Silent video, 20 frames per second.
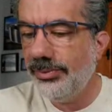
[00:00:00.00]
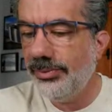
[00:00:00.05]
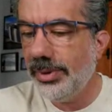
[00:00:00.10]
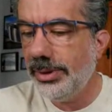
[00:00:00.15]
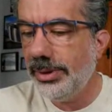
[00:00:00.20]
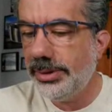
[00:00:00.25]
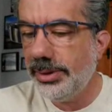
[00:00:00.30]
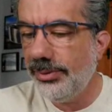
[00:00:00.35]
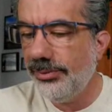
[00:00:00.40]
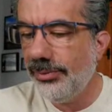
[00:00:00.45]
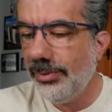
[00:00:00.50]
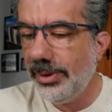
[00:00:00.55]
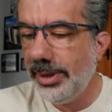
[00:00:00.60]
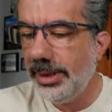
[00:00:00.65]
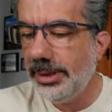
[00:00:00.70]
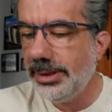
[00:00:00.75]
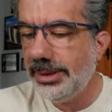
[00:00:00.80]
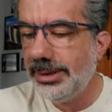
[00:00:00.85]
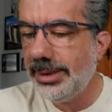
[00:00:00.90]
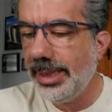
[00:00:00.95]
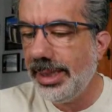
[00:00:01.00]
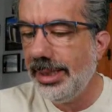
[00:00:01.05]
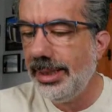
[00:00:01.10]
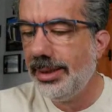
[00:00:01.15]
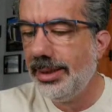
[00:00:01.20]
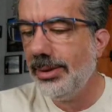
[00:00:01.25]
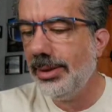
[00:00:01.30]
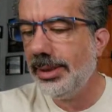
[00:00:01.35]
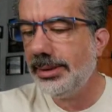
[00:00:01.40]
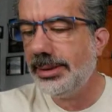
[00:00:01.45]
Virgin Voyages. Any
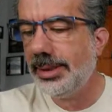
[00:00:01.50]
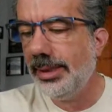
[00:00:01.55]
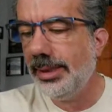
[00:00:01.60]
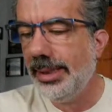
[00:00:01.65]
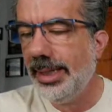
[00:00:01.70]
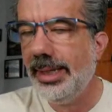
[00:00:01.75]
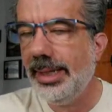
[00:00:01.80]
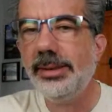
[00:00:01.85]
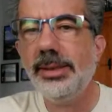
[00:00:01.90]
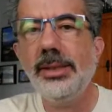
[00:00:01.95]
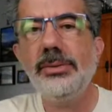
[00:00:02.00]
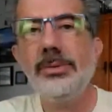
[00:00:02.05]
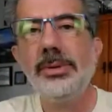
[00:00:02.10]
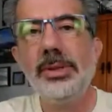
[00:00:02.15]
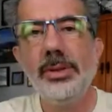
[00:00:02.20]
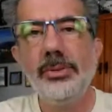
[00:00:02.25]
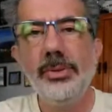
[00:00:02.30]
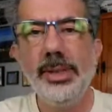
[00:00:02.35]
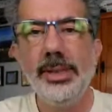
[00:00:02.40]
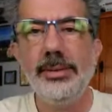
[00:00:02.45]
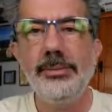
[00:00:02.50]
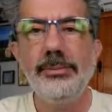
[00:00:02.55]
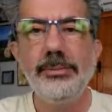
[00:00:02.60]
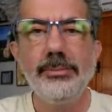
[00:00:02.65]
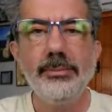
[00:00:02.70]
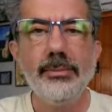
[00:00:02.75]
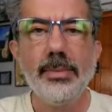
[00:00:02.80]
thoughts on that? Don't do it.